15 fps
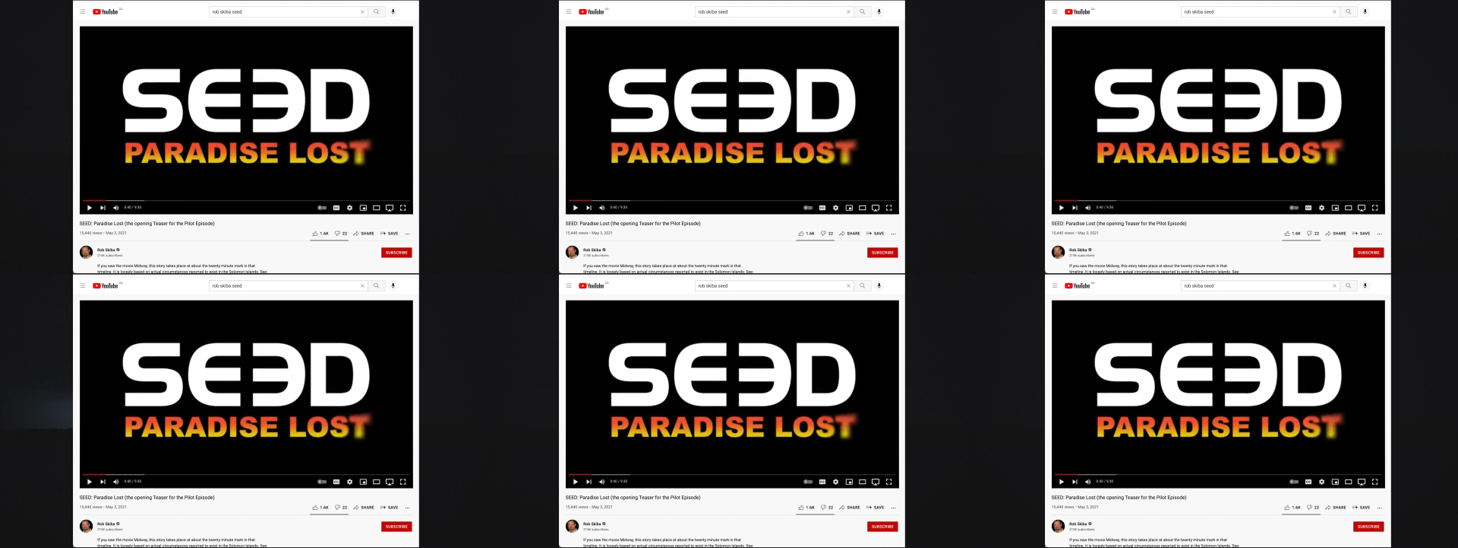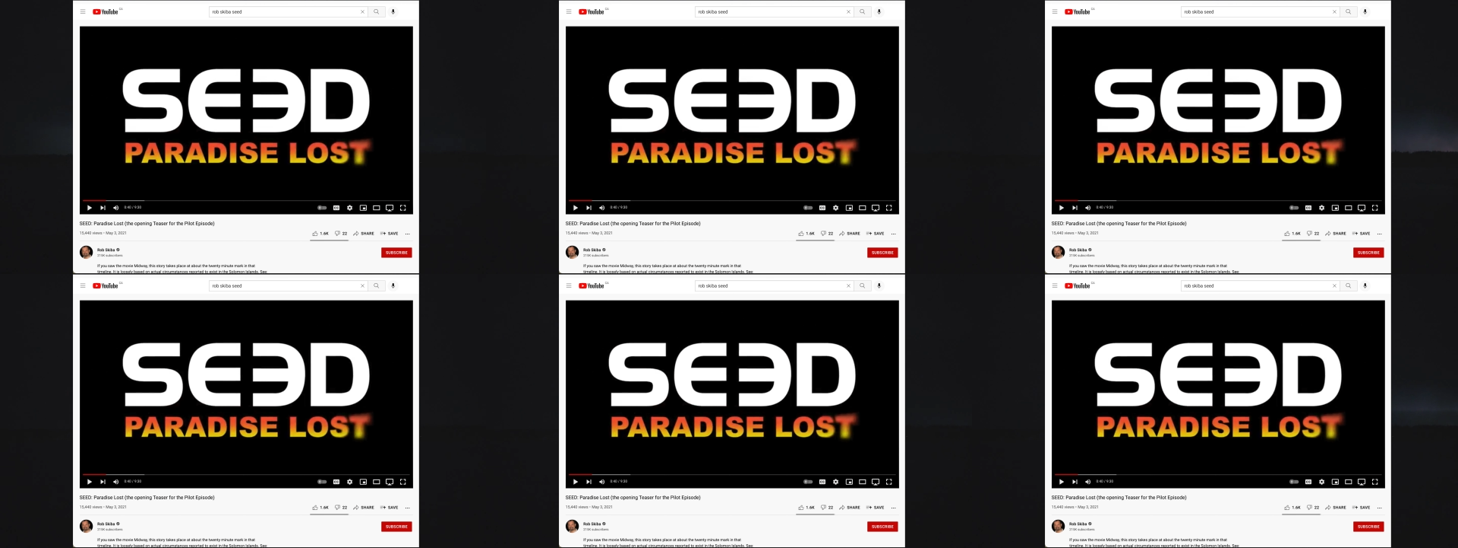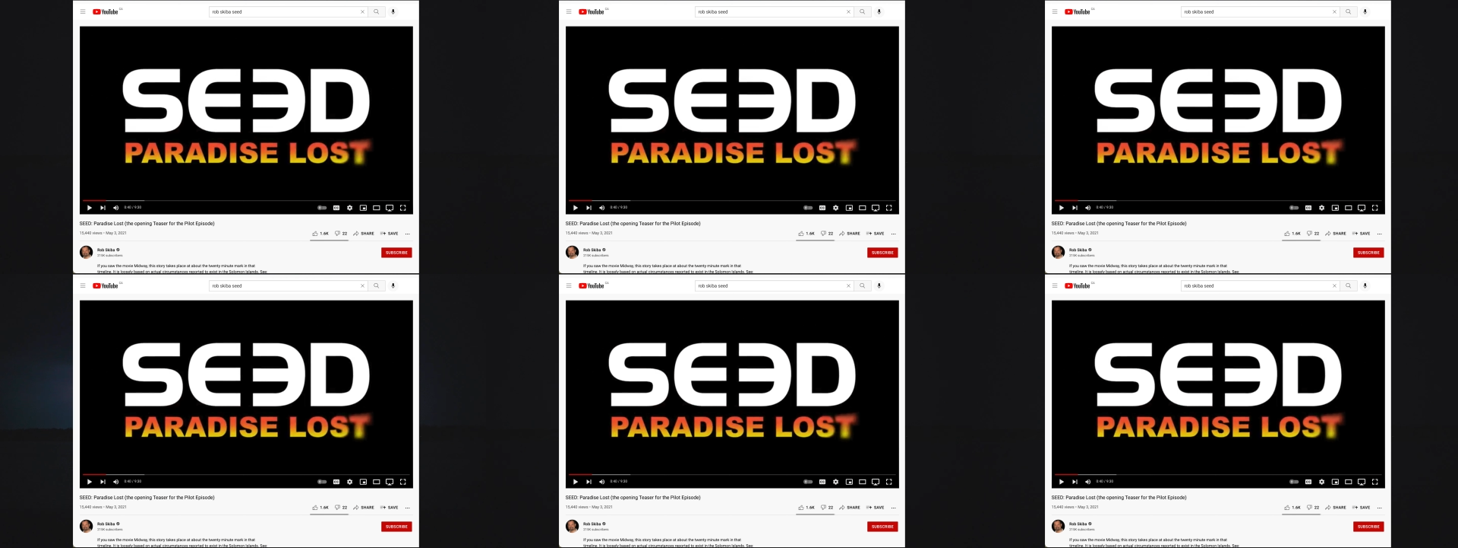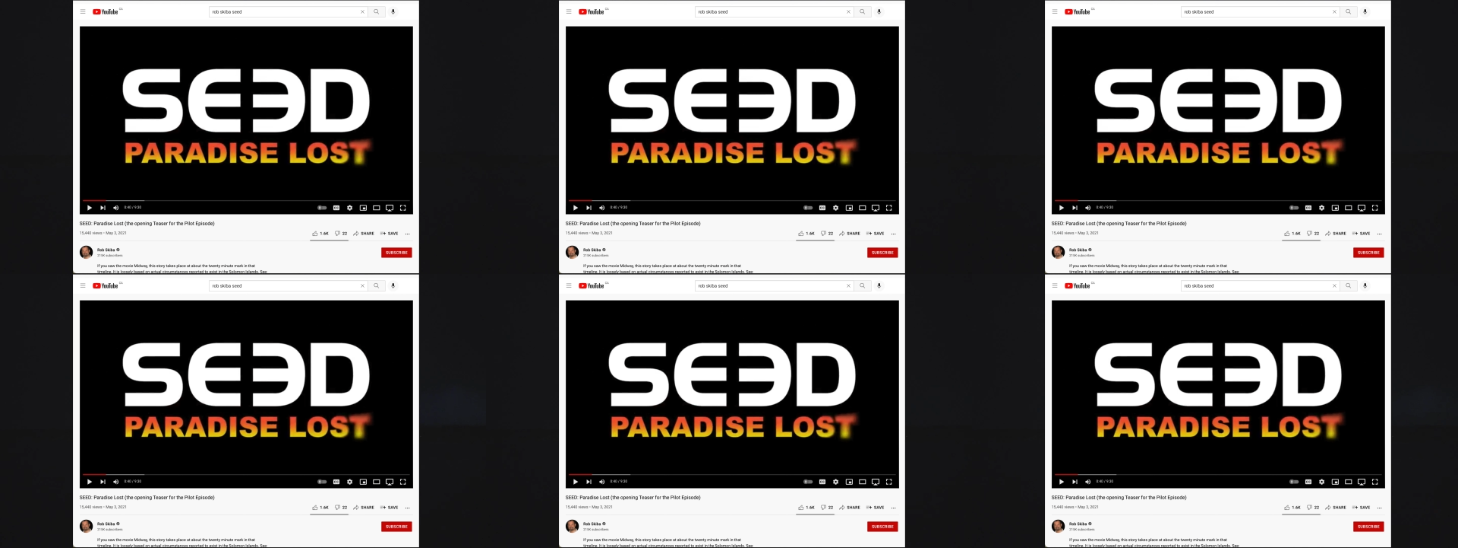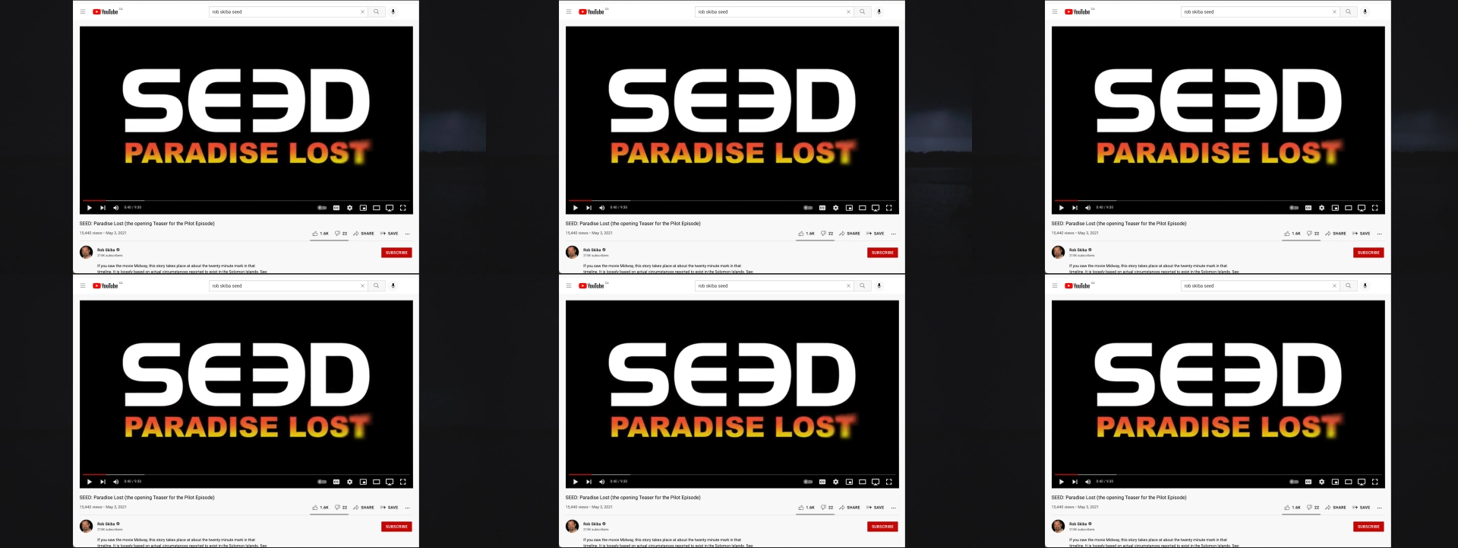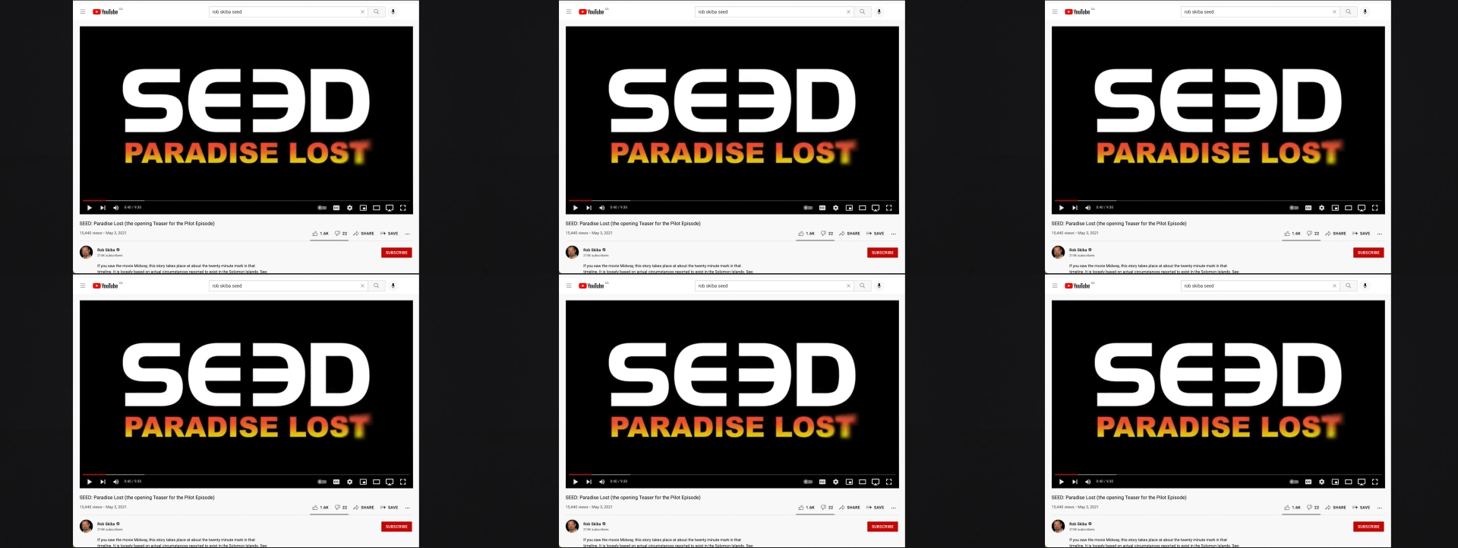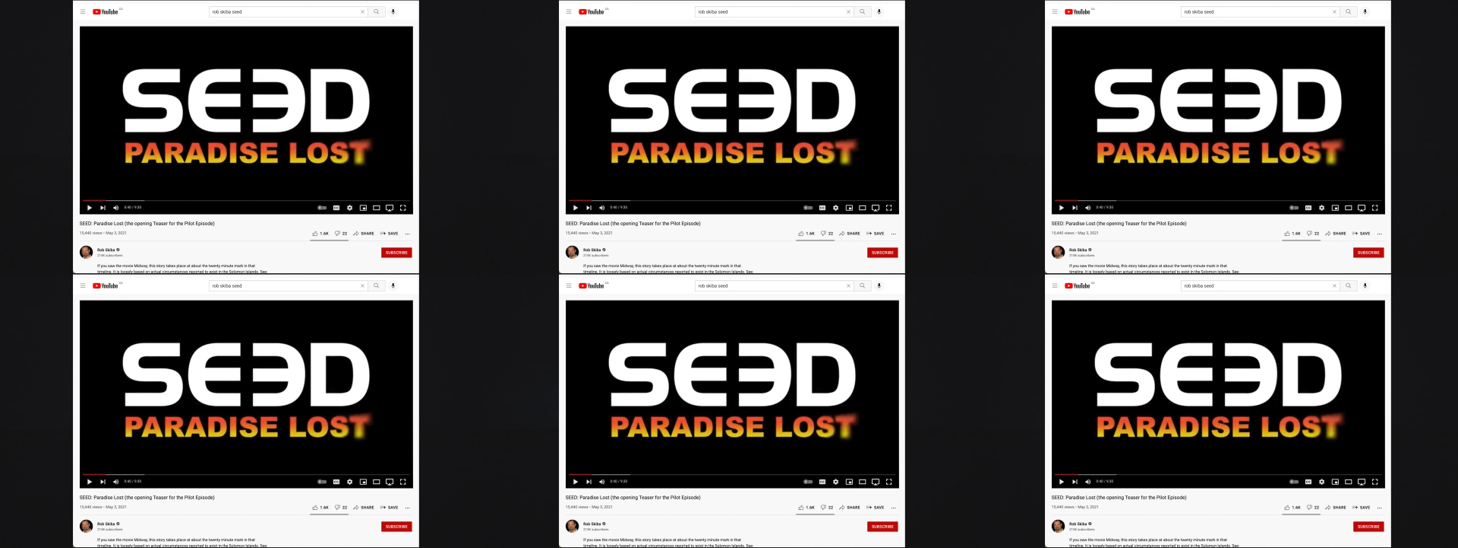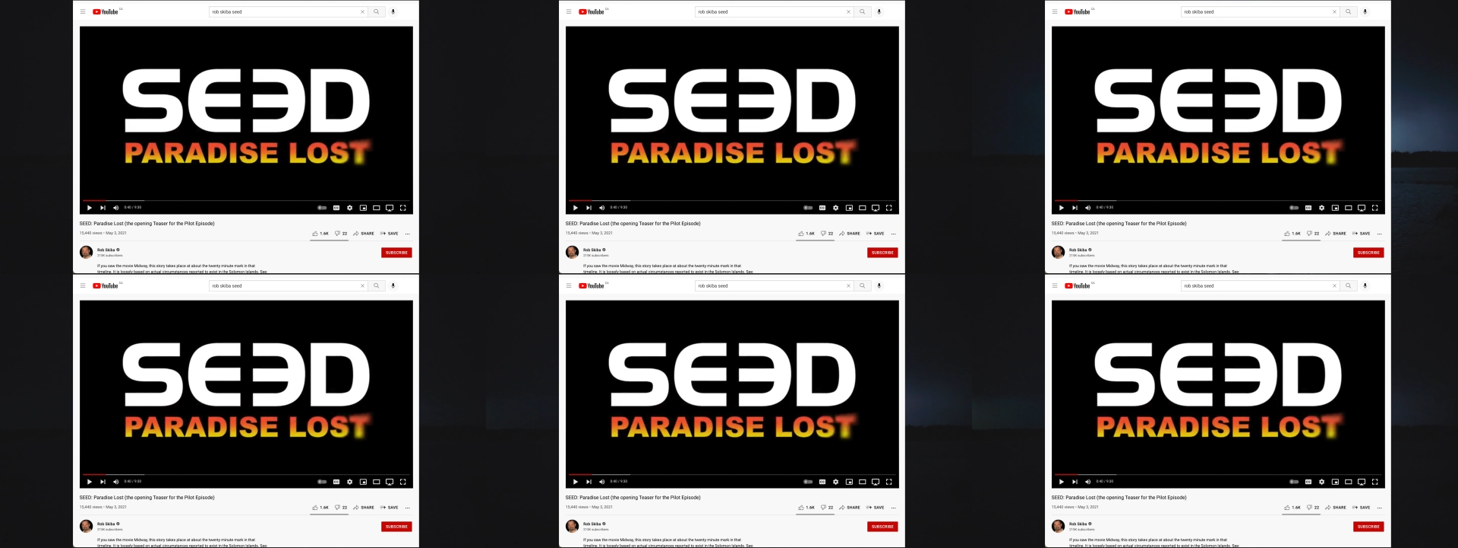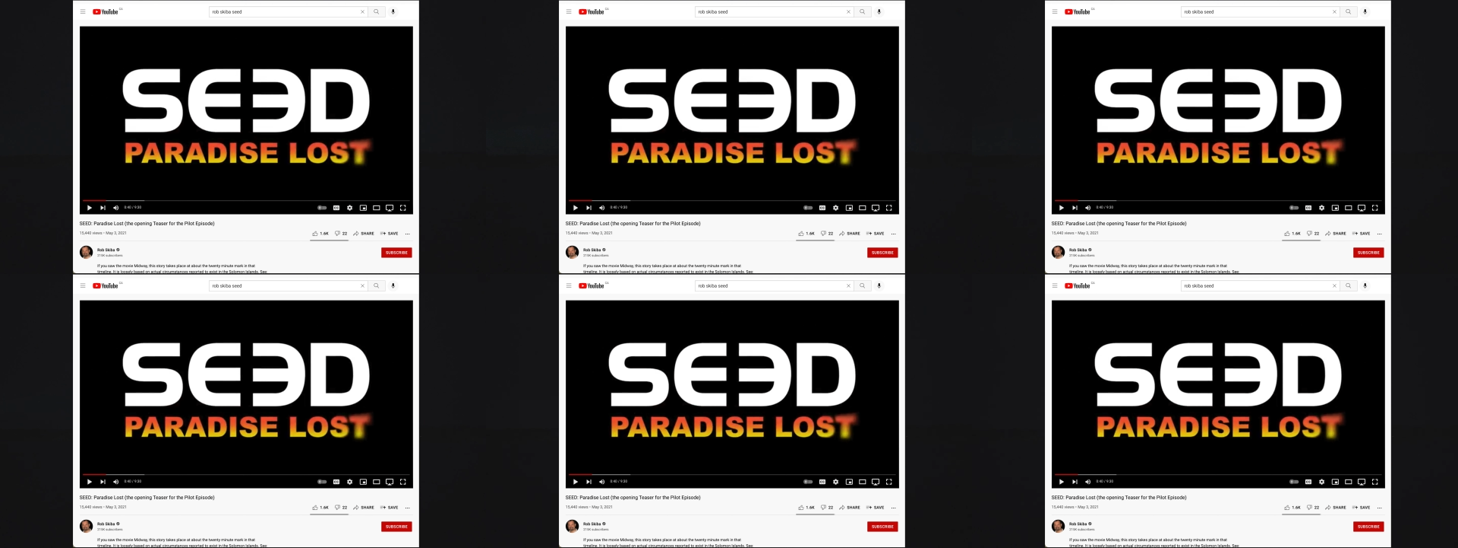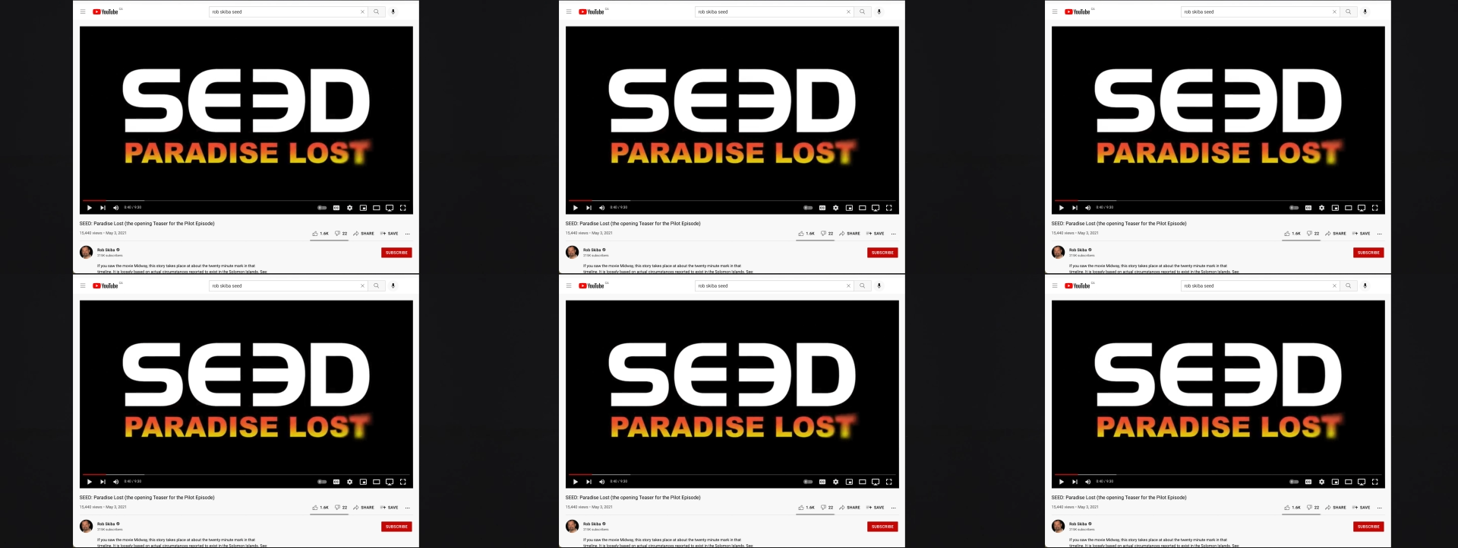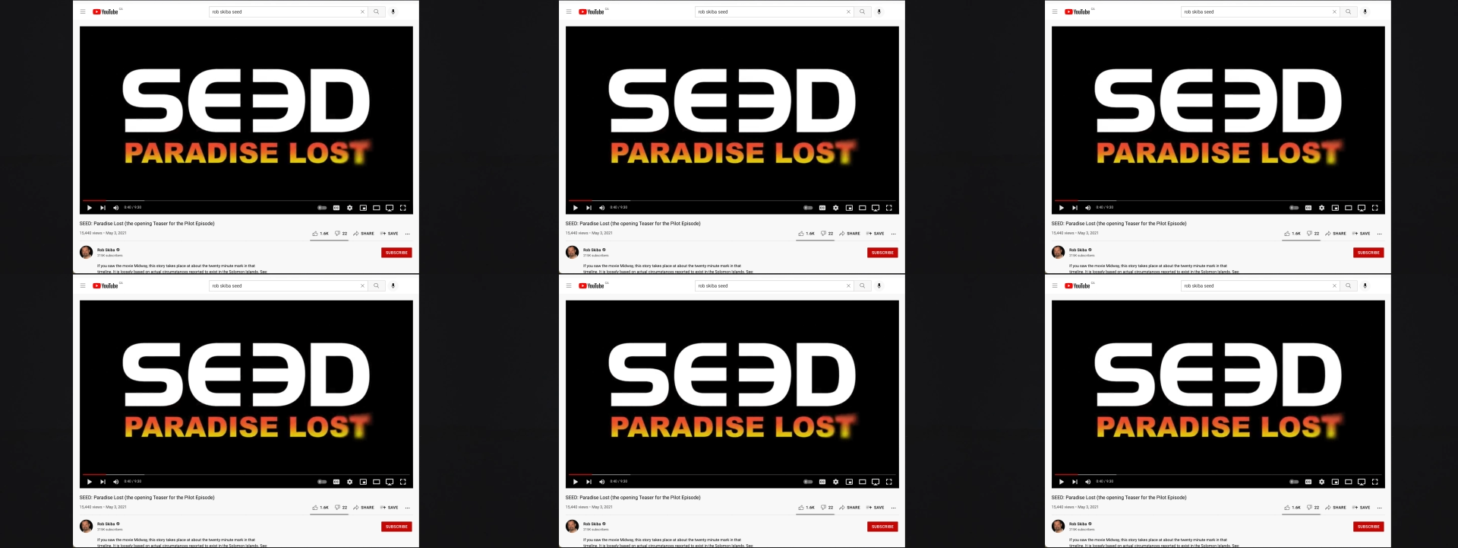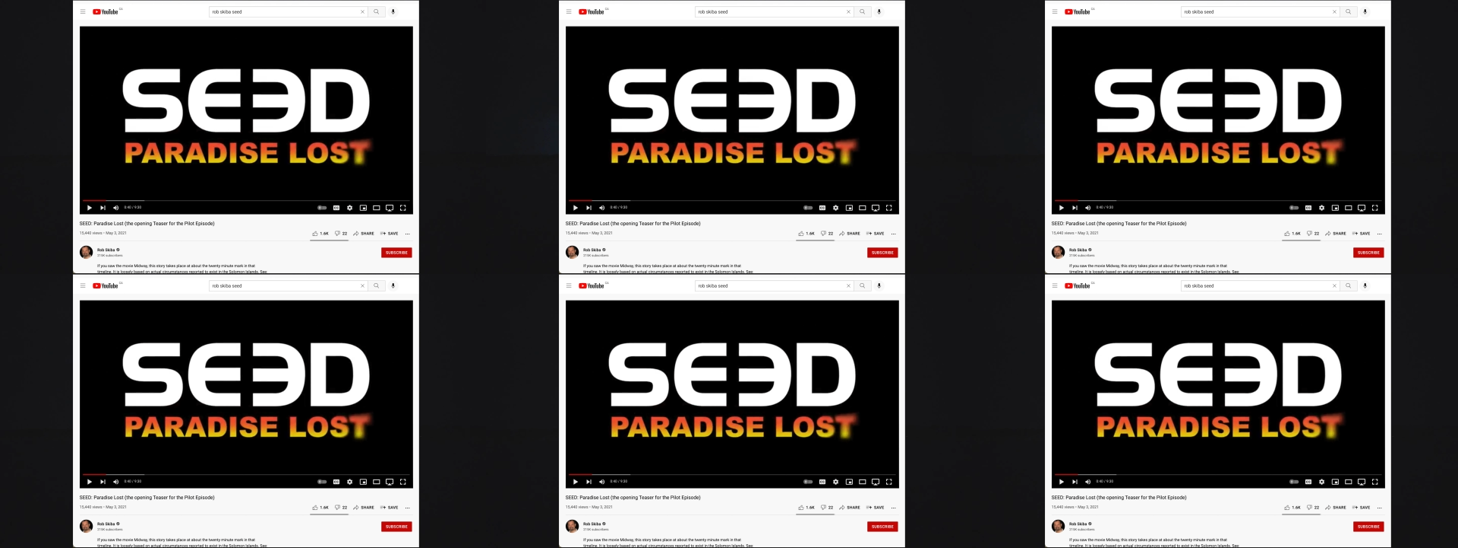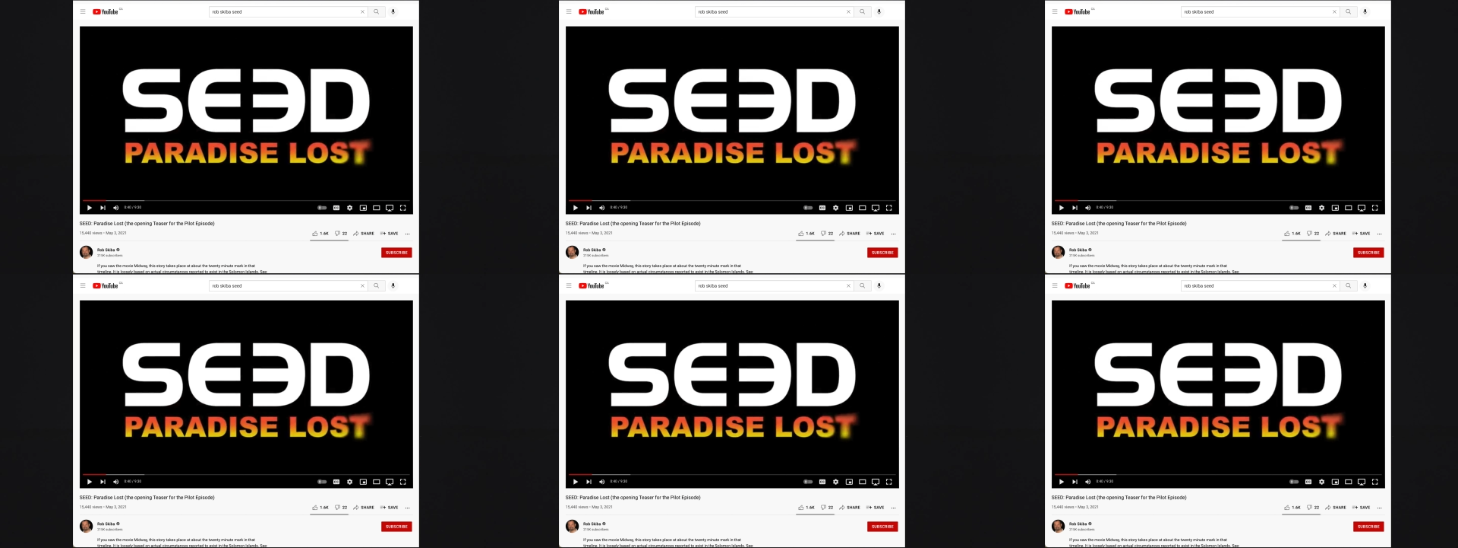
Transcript: [unreadable: no face in view]